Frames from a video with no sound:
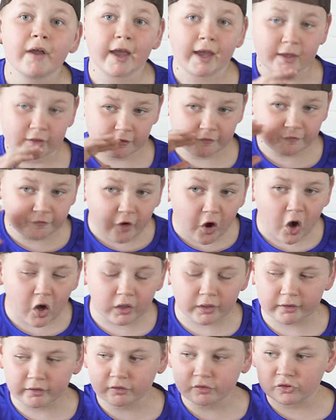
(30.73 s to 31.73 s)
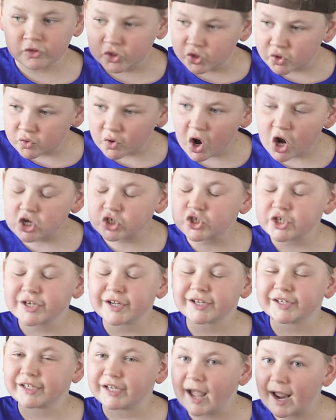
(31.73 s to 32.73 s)
as far as two hundred
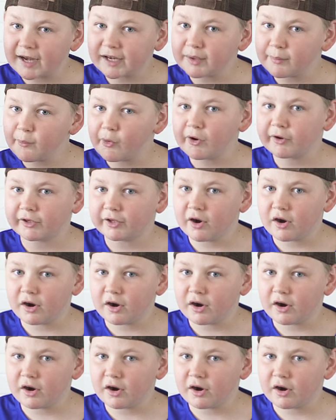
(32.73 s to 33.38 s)
ninety-one